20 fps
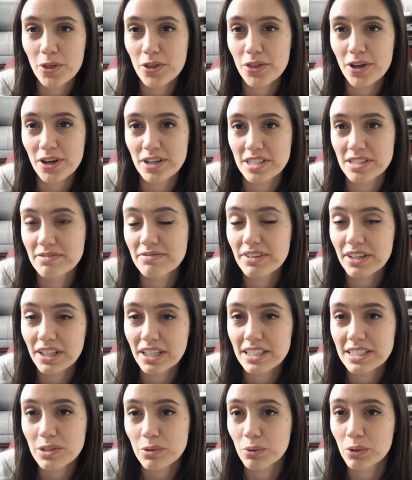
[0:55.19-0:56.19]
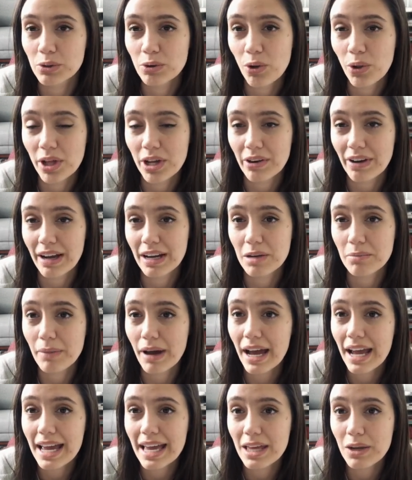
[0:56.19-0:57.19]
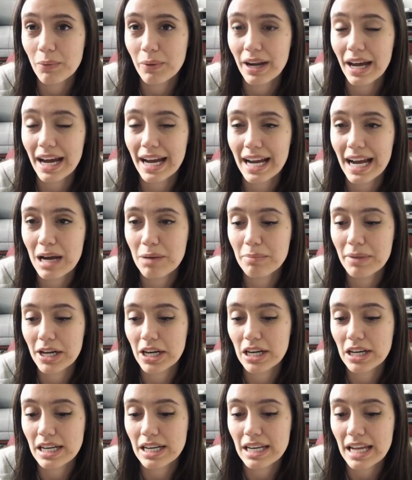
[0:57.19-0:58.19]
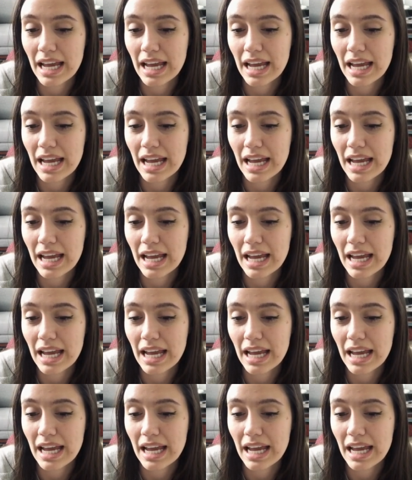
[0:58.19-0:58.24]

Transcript: thoughts and feelings that were rolling around in my head when I got married,